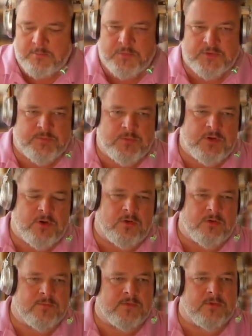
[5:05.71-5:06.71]
put some
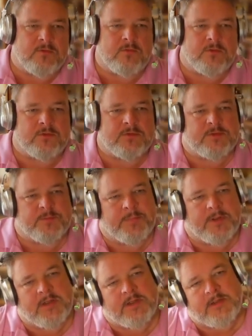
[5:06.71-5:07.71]
columns in the wrong
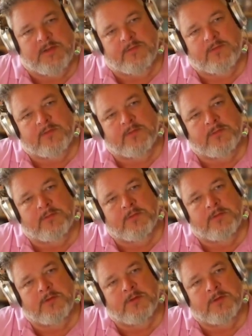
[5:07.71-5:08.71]
space.
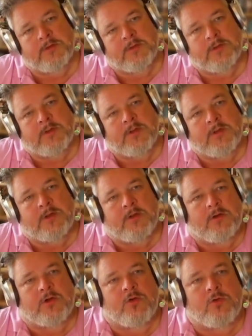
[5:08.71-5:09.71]

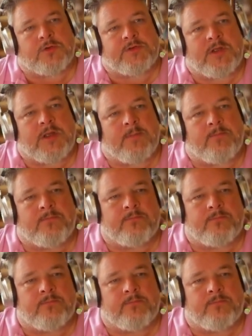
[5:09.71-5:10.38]
Of course, what's